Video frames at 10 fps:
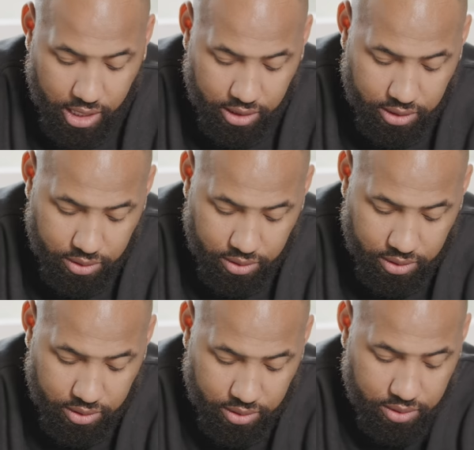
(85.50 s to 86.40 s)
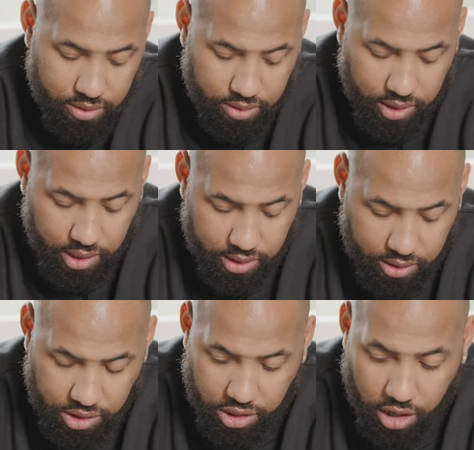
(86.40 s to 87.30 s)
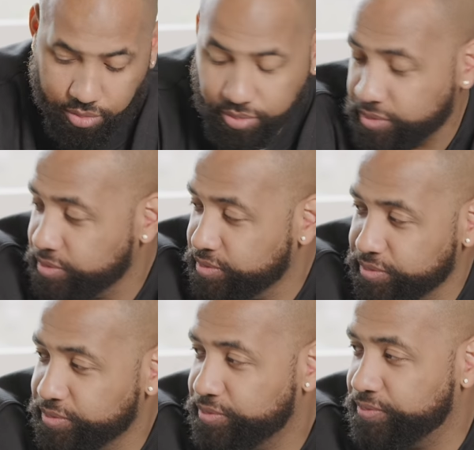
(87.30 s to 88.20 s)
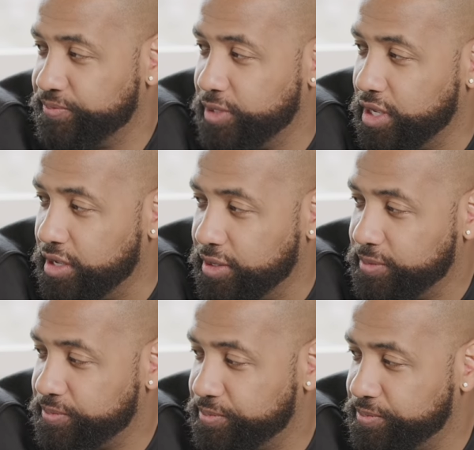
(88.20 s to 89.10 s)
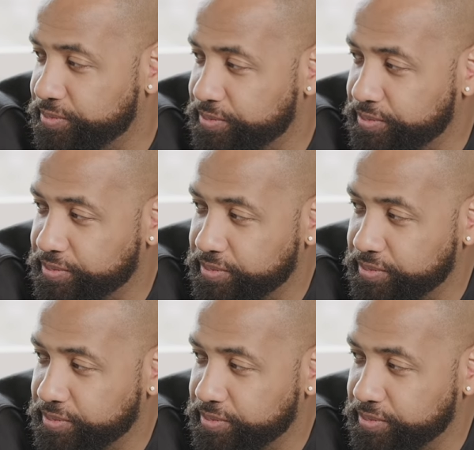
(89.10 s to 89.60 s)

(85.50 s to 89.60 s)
uh, solid dude. Super good dude. Yeah. Super good Sharp. Dude. Yeah, yeah, so he